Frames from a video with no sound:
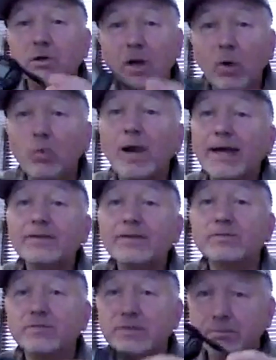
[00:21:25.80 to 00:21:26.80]
low
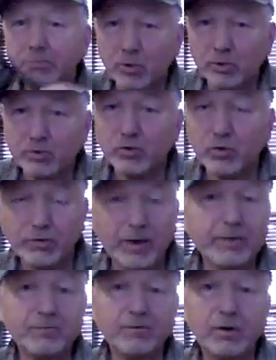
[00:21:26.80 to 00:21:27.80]
latency Bluetooth
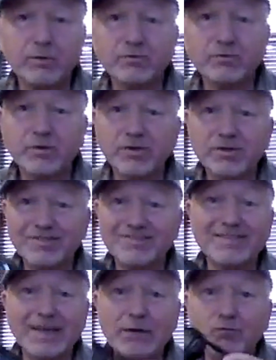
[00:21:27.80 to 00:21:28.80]
headphones, and
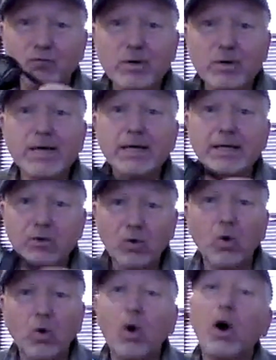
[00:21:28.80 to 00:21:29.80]
they're really
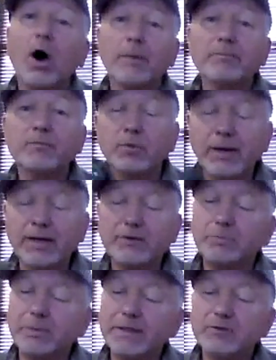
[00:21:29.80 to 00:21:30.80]
not up to
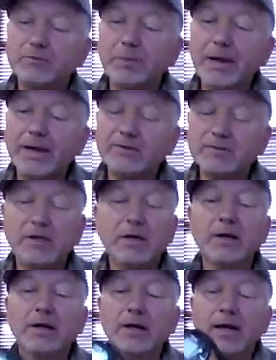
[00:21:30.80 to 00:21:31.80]
XP specs.
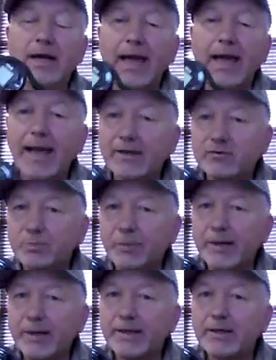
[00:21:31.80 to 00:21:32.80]

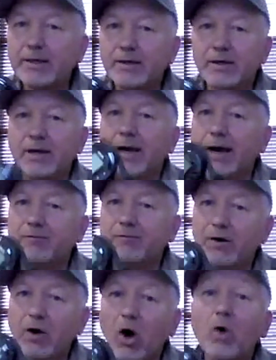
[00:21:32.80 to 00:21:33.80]
XP have
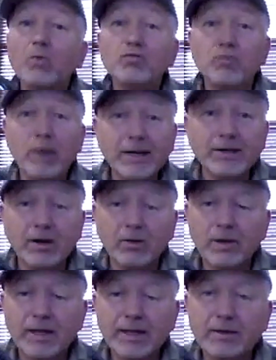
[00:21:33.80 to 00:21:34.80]
their own
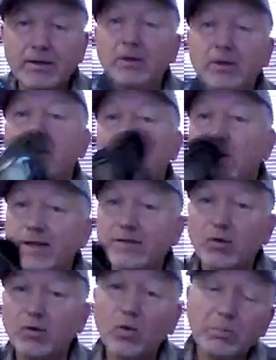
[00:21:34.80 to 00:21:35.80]
radio link, and
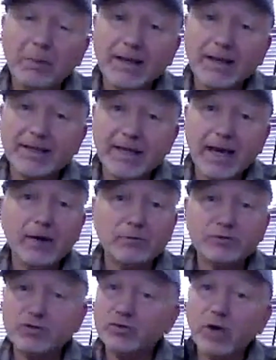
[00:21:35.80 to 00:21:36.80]
it's all made
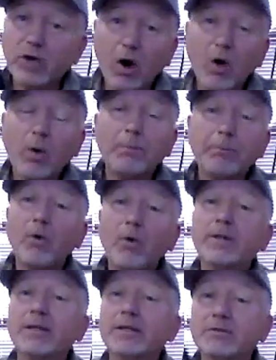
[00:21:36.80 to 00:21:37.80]
in-house. You can't
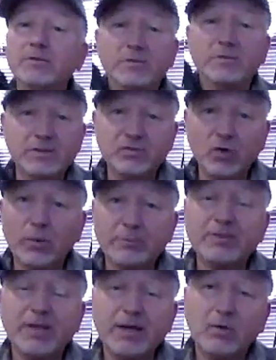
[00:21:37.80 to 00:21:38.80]
buy this
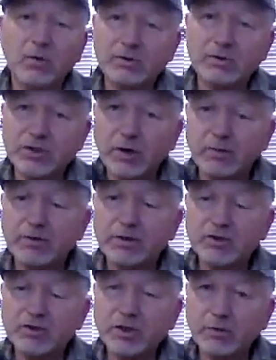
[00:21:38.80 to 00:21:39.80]
type of technology over
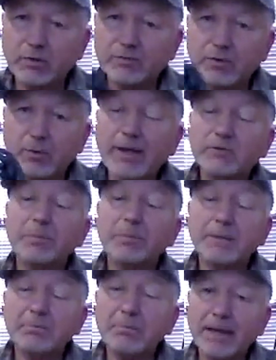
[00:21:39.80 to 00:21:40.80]
the shelf. So
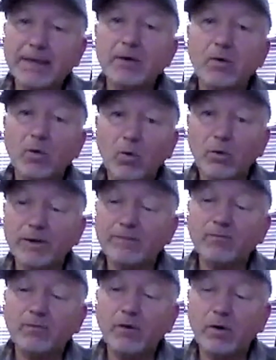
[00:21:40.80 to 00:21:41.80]
XP make it all
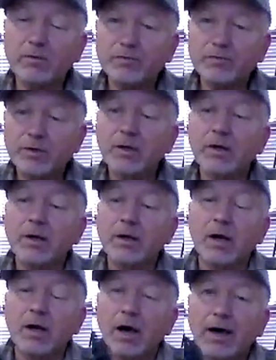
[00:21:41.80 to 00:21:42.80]
in France.
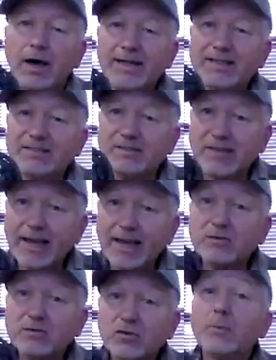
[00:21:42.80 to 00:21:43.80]
And it's
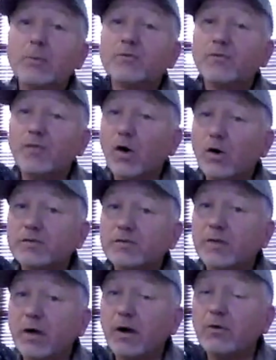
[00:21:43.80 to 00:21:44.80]
10 times
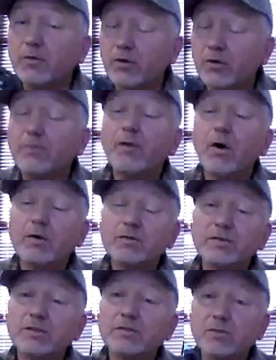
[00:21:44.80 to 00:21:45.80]
faster than the
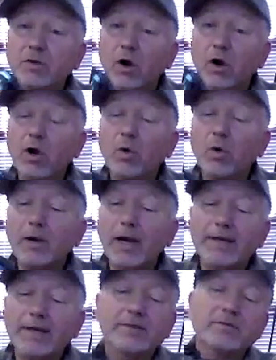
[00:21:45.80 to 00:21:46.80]
fastest low
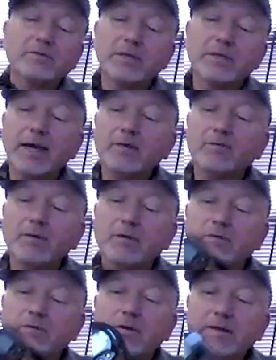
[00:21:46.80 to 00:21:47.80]
latency
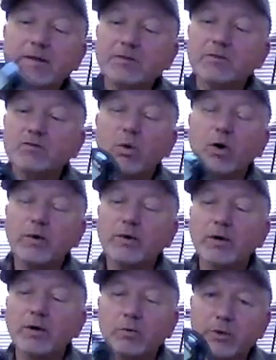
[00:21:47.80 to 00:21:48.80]
headphones. So this is why
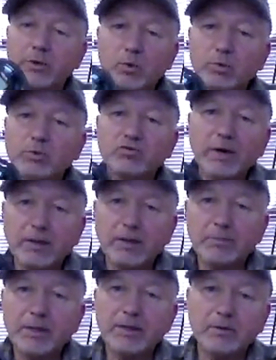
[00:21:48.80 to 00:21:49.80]
we always
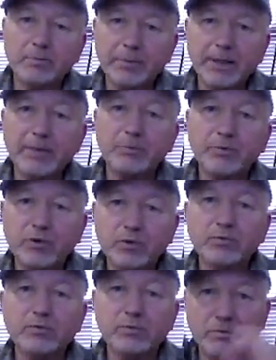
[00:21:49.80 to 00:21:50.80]
recommend that people
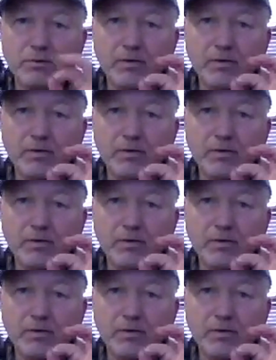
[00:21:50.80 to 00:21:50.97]
use